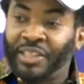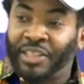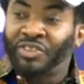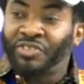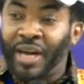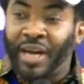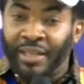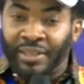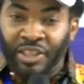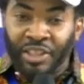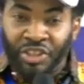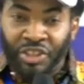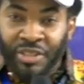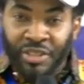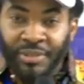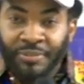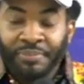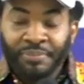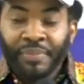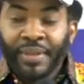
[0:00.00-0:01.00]

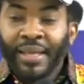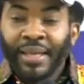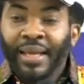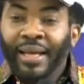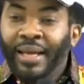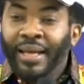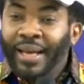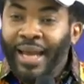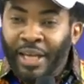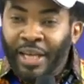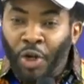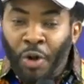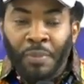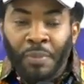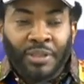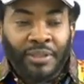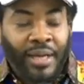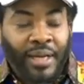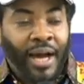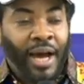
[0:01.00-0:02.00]
strategies. Like the
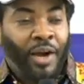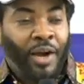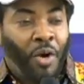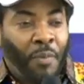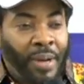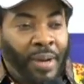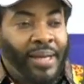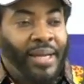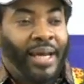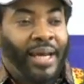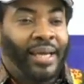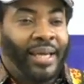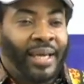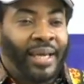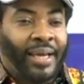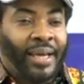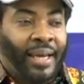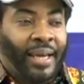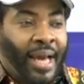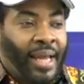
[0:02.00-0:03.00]
commissioner commended
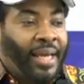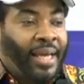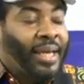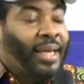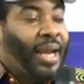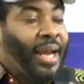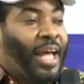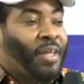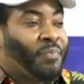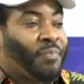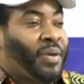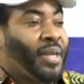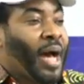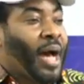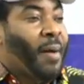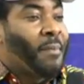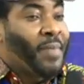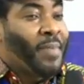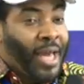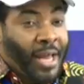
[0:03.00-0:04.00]
Aniekeme has been
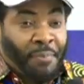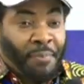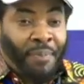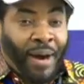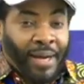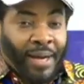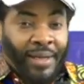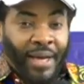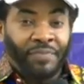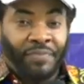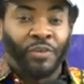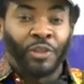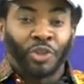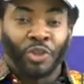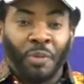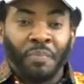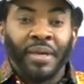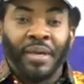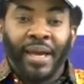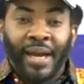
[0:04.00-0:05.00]
our main partner for
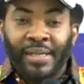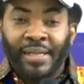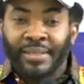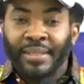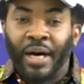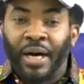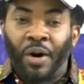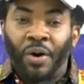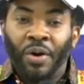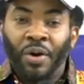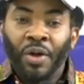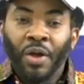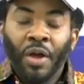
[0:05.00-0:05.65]
some years now.